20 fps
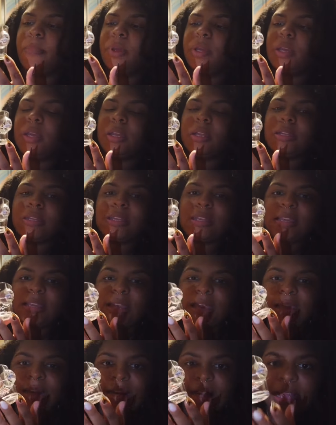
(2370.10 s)
But
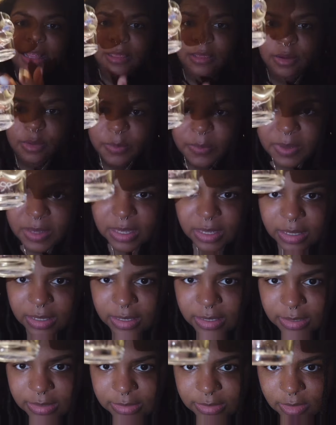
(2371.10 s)
and it got little
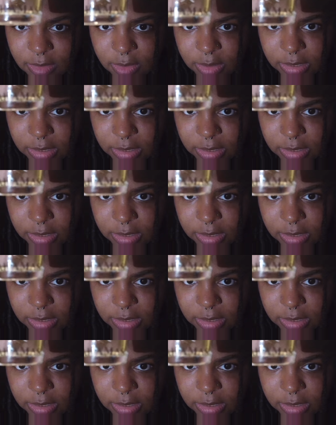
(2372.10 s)
pigs